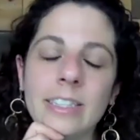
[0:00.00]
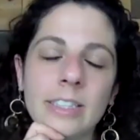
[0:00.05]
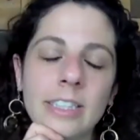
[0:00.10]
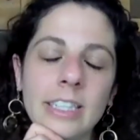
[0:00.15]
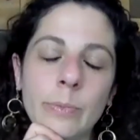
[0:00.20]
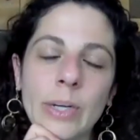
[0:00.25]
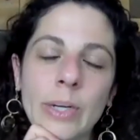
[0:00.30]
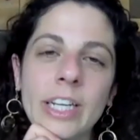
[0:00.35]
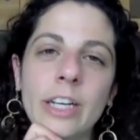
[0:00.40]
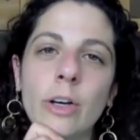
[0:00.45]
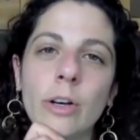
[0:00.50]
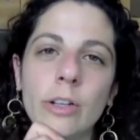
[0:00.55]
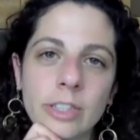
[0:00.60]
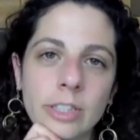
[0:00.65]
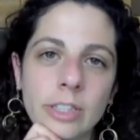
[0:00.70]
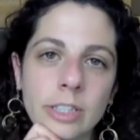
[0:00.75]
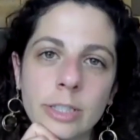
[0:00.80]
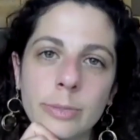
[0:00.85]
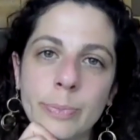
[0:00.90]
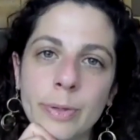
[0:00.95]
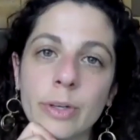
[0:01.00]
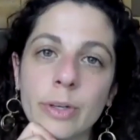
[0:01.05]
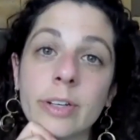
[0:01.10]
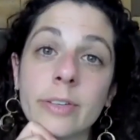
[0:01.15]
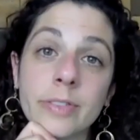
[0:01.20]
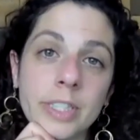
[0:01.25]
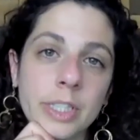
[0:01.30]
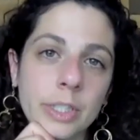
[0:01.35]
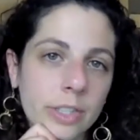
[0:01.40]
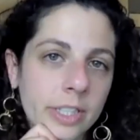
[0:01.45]
what he calls the spirit of
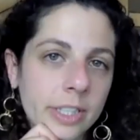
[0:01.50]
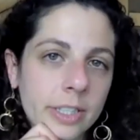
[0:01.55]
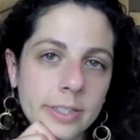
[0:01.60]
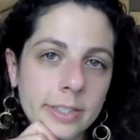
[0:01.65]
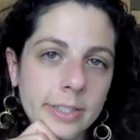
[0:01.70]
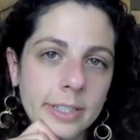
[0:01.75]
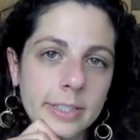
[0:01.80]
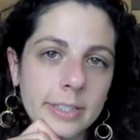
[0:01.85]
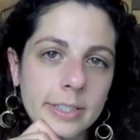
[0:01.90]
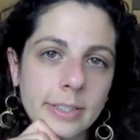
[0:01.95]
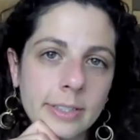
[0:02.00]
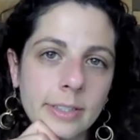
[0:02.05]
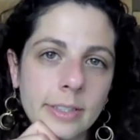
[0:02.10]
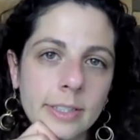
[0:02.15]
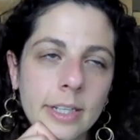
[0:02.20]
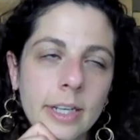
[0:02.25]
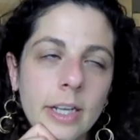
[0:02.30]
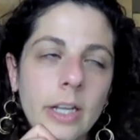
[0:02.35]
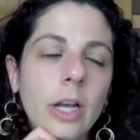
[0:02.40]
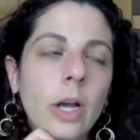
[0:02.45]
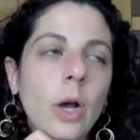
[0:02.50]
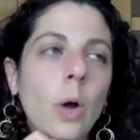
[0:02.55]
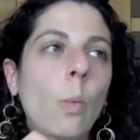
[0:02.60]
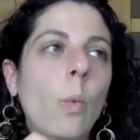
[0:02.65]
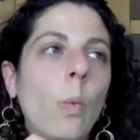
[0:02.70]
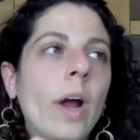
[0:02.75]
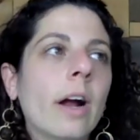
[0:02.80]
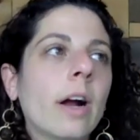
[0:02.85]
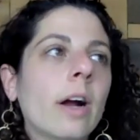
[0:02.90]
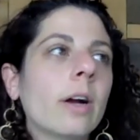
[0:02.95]
seriousness,
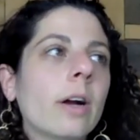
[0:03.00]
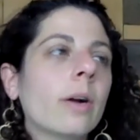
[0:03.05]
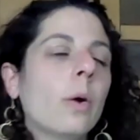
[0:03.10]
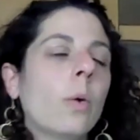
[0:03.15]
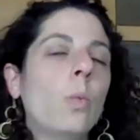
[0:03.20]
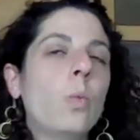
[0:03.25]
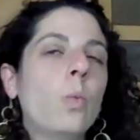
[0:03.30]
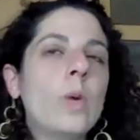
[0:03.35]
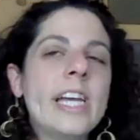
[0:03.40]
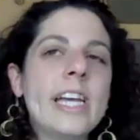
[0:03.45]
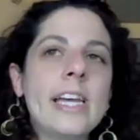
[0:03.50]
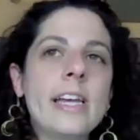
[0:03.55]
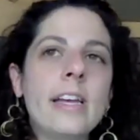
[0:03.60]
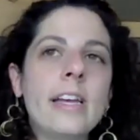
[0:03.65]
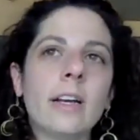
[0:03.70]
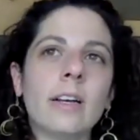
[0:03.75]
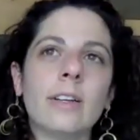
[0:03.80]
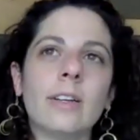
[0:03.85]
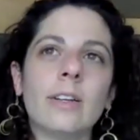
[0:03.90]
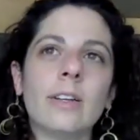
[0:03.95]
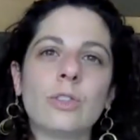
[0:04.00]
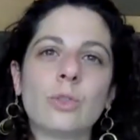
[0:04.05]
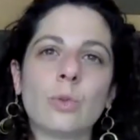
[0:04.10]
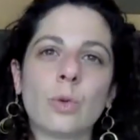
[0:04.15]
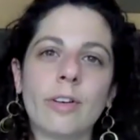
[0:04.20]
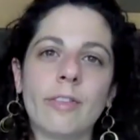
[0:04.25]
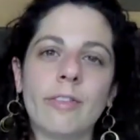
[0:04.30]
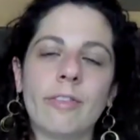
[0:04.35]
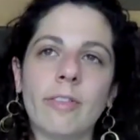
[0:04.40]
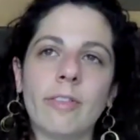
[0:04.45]
where we sort
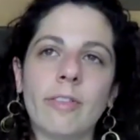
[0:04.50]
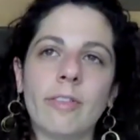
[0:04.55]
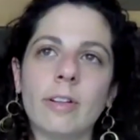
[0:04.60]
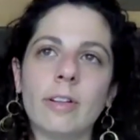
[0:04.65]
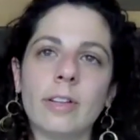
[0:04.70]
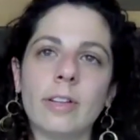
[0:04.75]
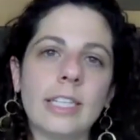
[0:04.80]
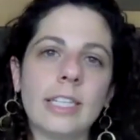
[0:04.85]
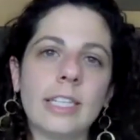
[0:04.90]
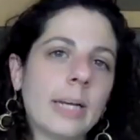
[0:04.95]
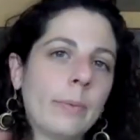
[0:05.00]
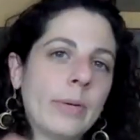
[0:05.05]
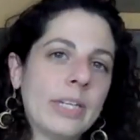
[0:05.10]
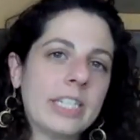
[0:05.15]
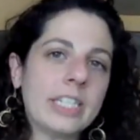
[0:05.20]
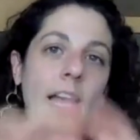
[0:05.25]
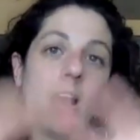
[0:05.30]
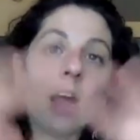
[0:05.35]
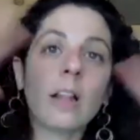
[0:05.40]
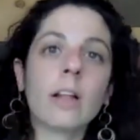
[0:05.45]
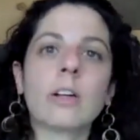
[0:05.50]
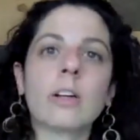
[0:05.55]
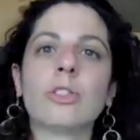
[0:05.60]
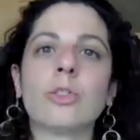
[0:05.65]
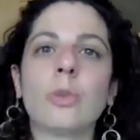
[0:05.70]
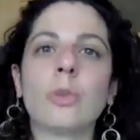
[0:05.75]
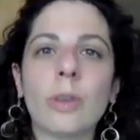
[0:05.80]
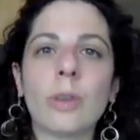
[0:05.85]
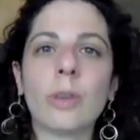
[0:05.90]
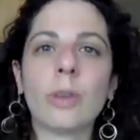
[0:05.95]
of, let's say we tell our
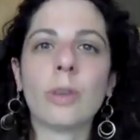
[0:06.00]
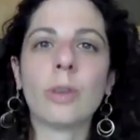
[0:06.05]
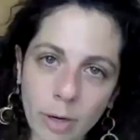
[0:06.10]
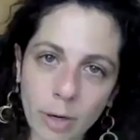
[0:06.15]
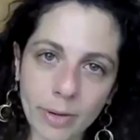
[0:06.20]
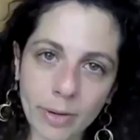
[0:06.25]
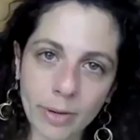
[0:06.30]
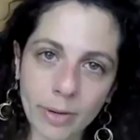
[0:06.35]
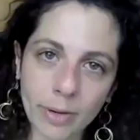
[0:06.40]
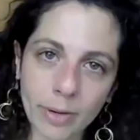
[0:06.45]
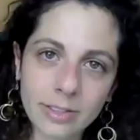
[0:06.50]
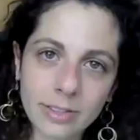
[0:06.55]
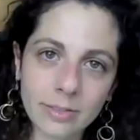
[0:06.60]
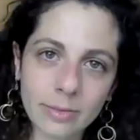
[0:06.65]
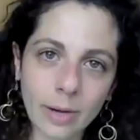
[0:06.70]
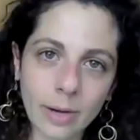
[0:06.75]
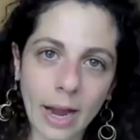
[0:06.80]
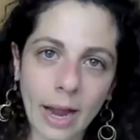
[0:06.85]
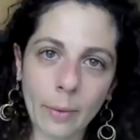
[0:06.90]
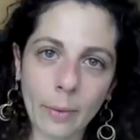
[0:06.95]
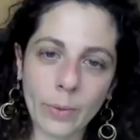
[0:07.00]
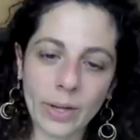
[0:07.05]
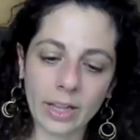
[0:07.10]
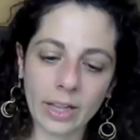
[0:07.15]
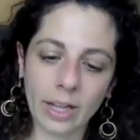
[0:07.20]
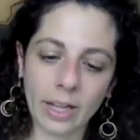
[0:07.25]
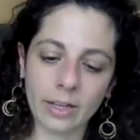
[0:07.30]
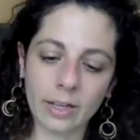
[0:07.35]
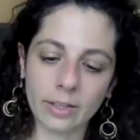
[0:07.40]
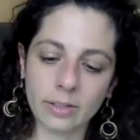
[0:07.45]
story of purpose, right? We
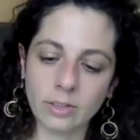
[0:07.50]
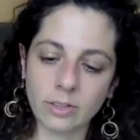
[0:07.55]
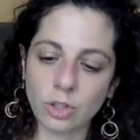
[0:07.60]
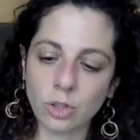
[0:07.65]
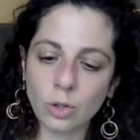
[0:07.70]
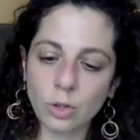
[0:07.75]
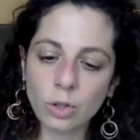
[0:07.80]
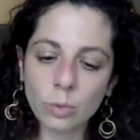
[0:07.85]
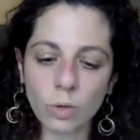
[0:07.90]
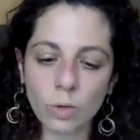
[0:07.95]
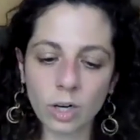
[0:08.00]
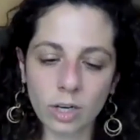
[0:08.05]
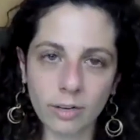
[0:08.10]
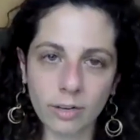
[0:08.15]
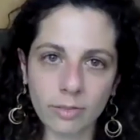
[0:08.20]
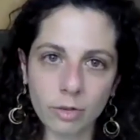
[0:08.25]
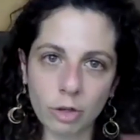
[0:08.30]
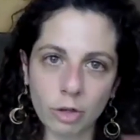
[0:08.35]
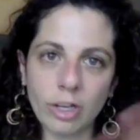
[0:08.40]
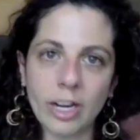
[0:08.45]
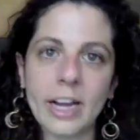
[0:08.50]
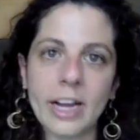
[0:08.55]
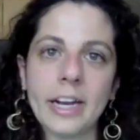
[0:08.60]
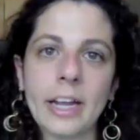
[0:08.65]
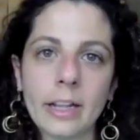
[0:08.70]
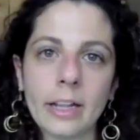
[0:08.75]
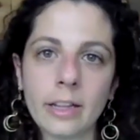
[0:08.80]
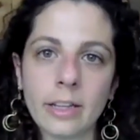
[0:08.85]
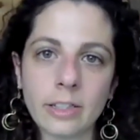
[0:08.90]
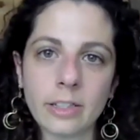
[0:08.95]
like do the work of
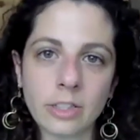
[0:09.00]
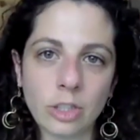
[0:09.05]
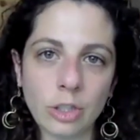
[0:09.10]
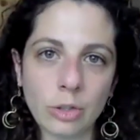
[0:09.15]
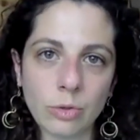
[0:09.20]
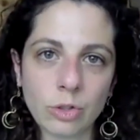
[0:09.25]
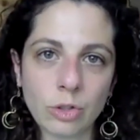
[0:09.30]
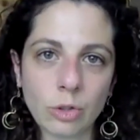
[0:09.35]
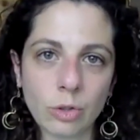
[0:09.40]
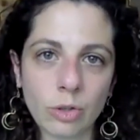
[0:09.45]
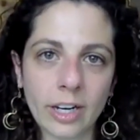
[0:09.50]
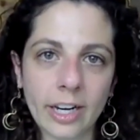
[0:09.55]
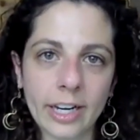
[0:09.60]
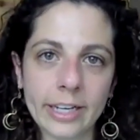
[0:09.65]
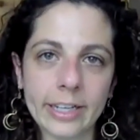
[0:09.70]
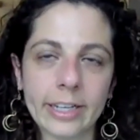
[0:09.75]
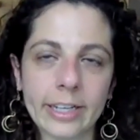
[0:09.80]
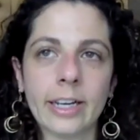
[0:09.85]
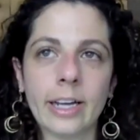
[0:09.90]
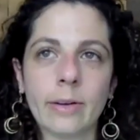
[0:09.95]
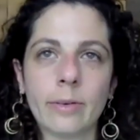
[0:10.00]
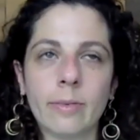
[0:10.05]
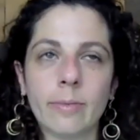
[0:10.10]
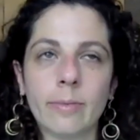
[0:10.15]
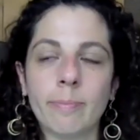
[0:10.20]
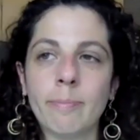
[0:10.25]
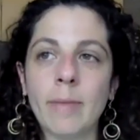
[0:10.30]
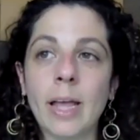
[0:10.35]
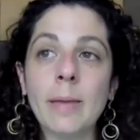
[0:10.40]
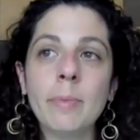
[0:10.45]
creating this new story, and
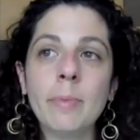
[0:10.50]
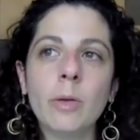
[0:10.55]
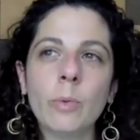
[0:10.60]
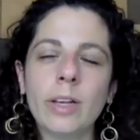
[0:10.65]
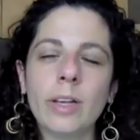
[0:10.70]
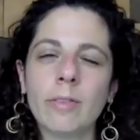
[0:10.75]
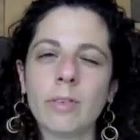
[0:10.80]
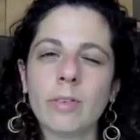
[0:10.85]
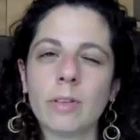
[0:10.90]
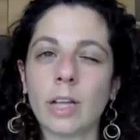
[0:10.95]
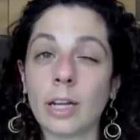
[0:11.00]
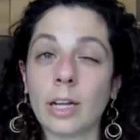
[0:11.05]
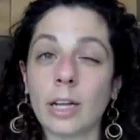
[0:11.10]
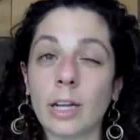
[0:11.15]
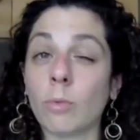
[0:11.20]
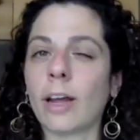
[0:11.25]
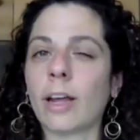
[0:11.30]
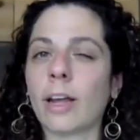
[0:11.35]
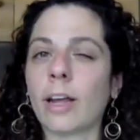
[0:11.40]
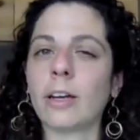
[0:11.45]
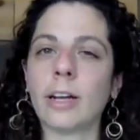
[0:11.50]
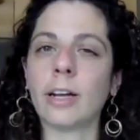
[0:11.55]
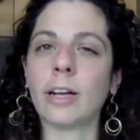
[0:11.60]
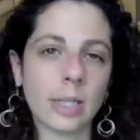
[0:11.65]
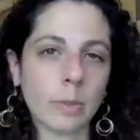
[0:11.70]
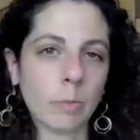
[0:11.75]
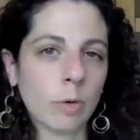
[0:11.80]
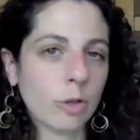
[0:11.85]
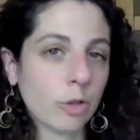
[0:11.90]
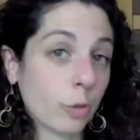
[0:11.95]
maybe we even like recognize
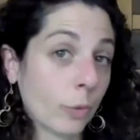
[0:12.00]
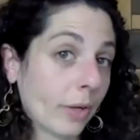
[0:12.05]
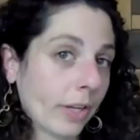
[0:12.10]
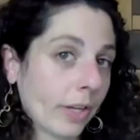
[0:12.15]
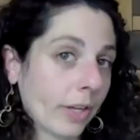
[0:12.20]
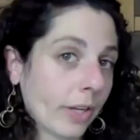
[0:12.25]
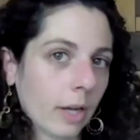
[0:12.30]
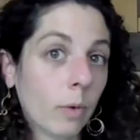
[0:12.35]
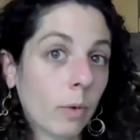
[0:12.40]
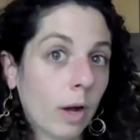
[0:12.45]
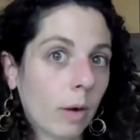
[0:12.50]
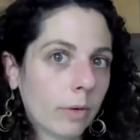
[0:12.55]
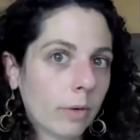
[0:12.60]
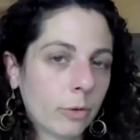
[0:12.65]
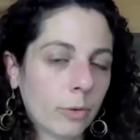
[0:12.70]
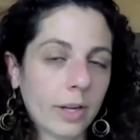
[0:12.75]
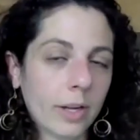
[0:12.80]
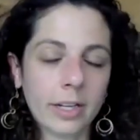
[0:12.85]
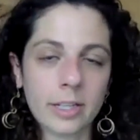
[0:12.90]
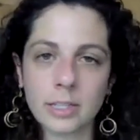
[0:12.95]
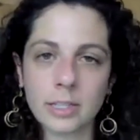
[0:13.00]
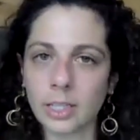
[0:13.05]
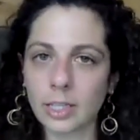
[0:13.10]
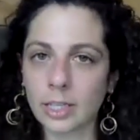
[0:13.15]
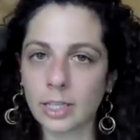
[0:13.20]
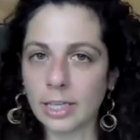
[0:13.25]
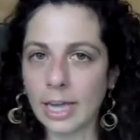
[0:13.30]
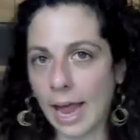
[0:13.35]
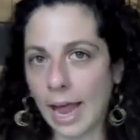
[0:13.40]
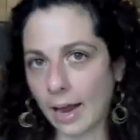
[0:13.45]
that we're doing it while we're doing it. It's like
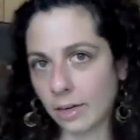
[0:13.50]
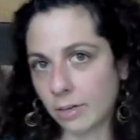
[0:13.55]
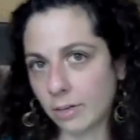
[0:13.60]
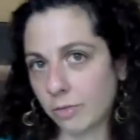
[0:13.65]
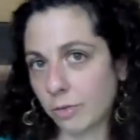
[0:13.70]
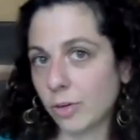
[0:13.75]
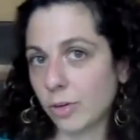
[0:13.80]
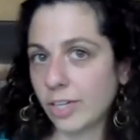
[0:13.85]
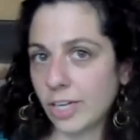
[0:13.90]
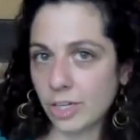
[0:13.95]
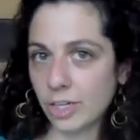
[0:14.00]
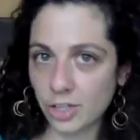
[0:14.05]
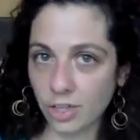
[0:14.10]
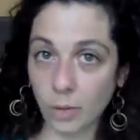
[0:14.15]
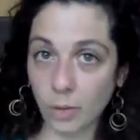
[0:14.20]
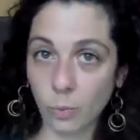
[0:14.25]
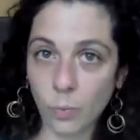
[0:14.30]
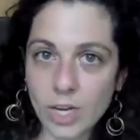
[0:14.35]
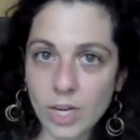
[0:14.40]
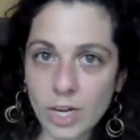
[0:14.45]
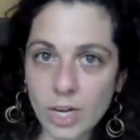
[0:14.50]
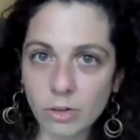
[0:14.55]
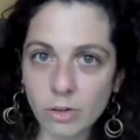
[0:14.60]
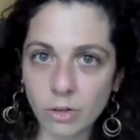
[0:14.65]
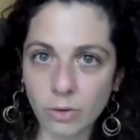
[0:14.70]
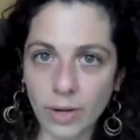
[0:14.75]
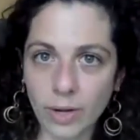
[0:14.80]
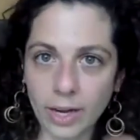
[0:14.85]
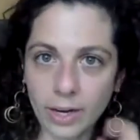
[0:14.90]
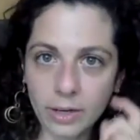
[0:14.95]
an act of creation that we are
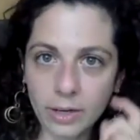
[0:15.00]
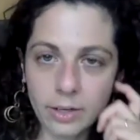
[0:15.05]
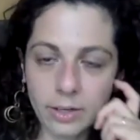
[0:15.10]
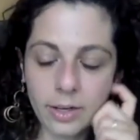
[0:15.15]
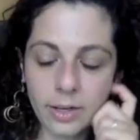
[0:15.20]
doing.